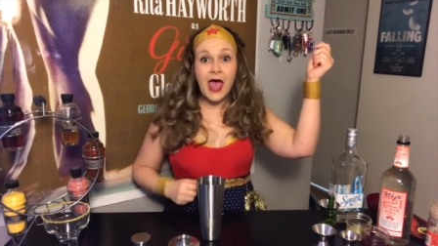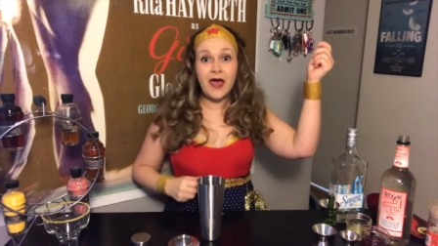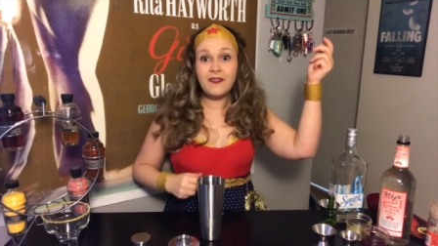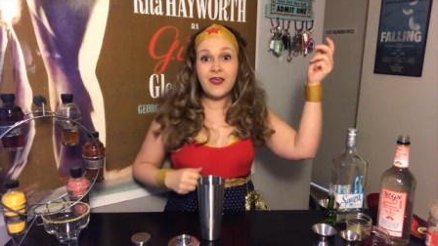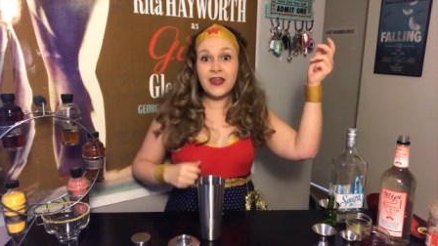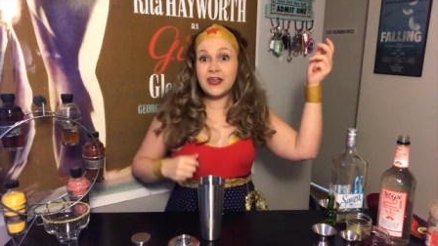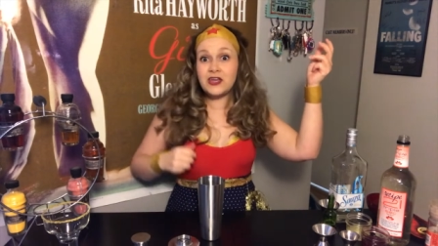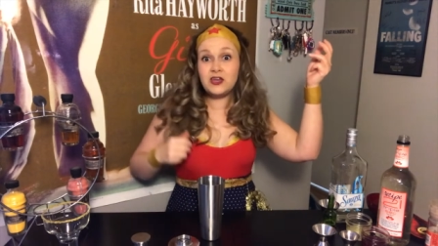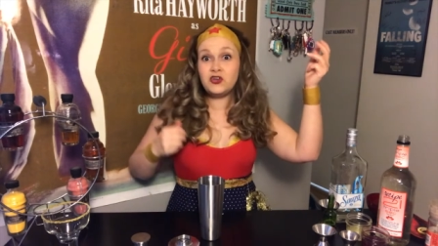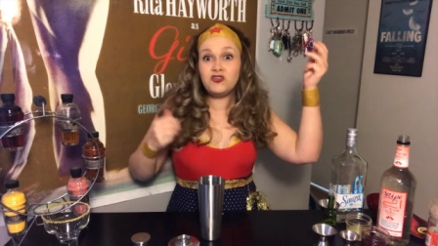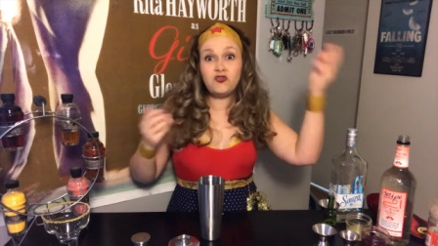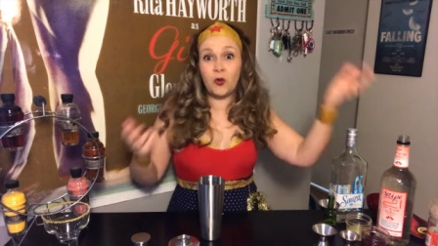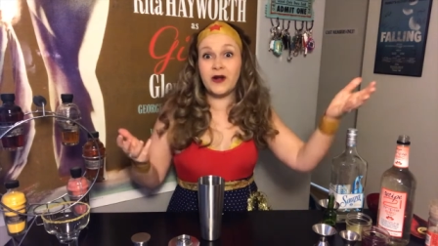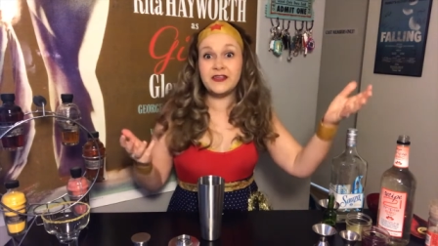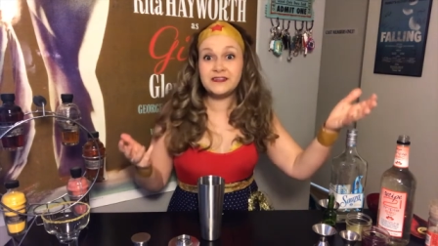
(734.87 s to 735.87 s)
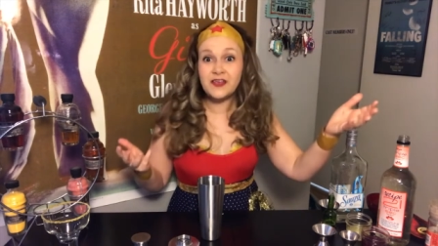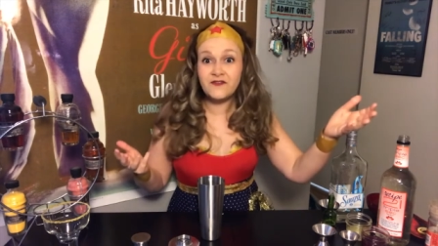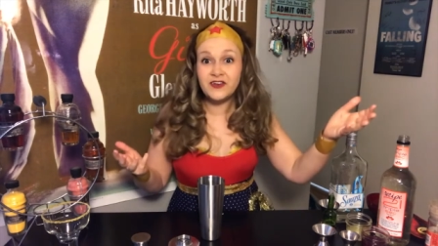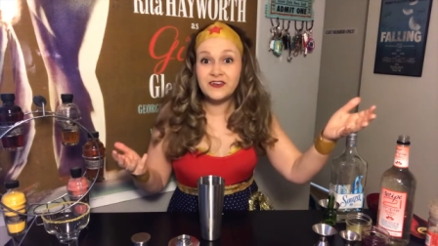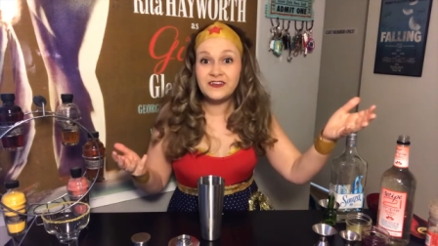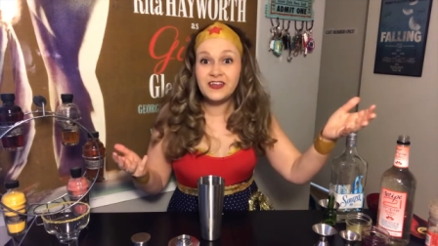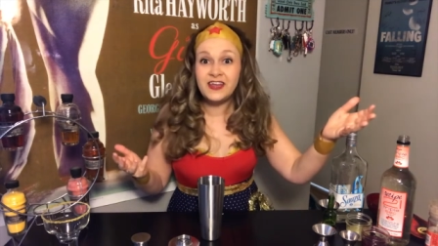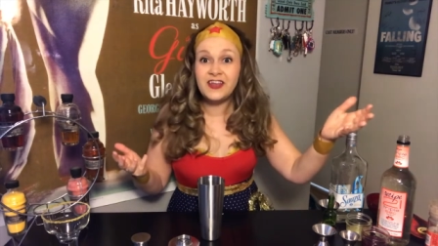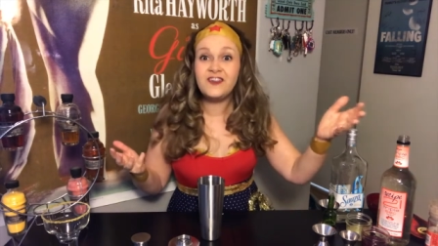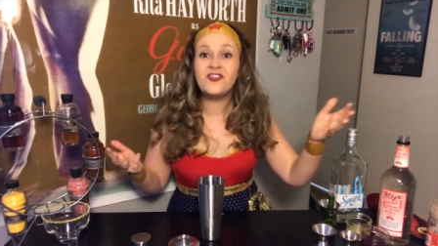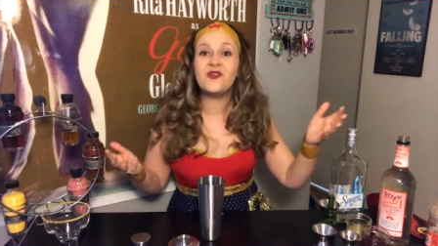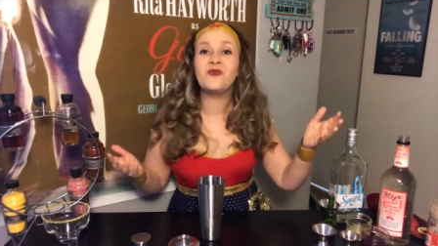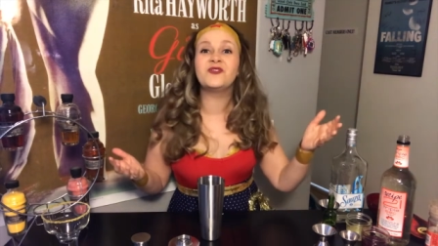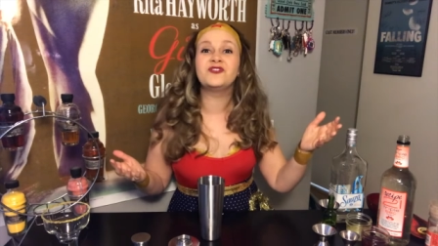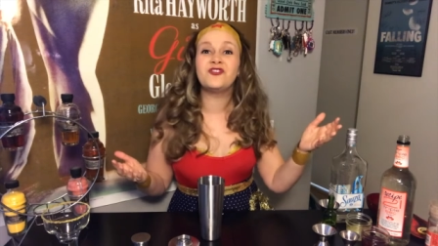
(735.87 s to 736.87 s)
And then in 2017,
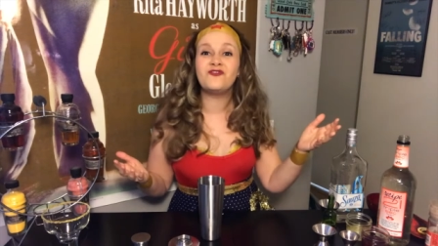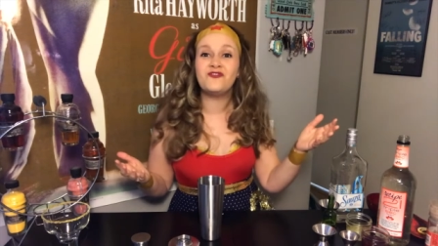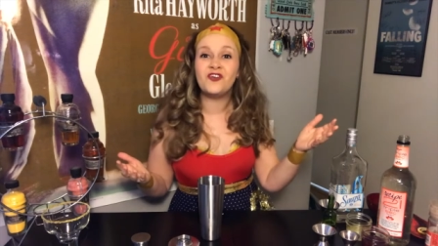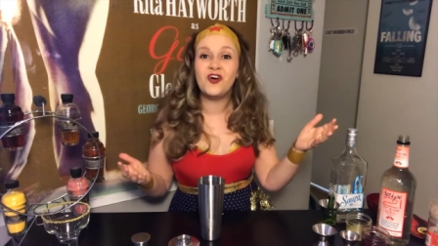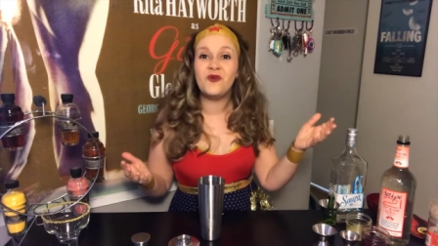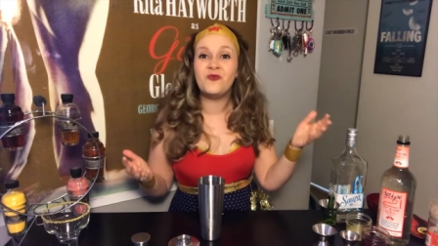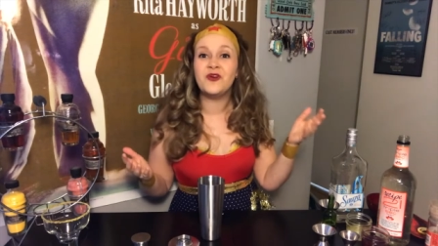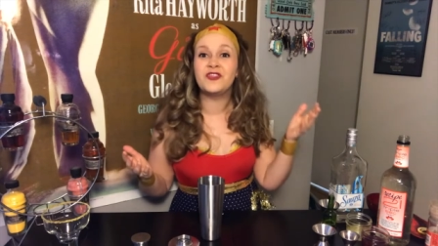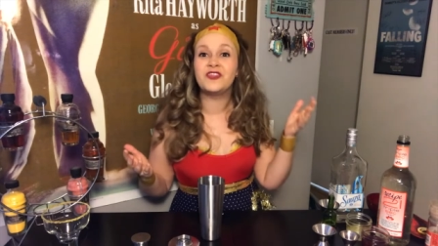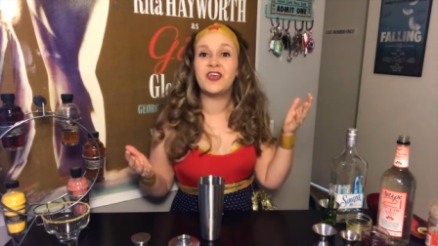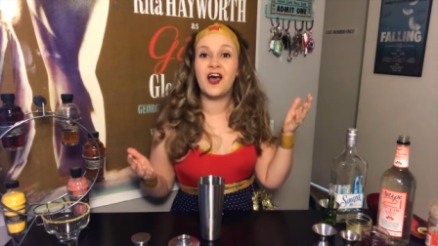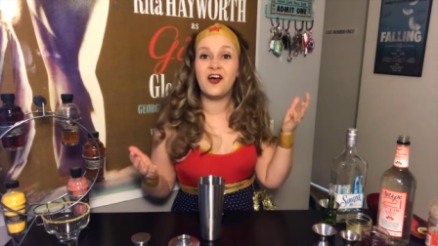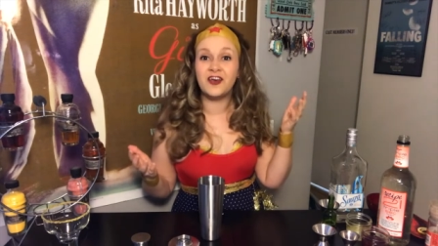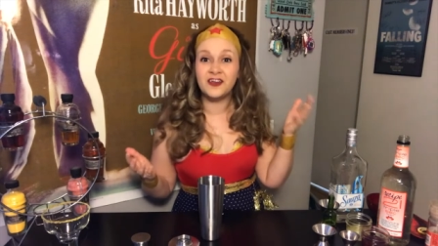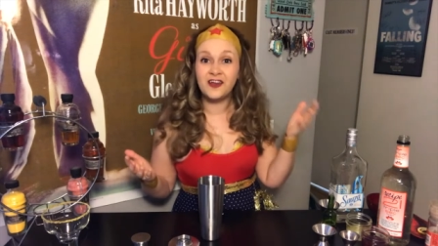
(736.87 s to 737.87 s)
there was the film with Gal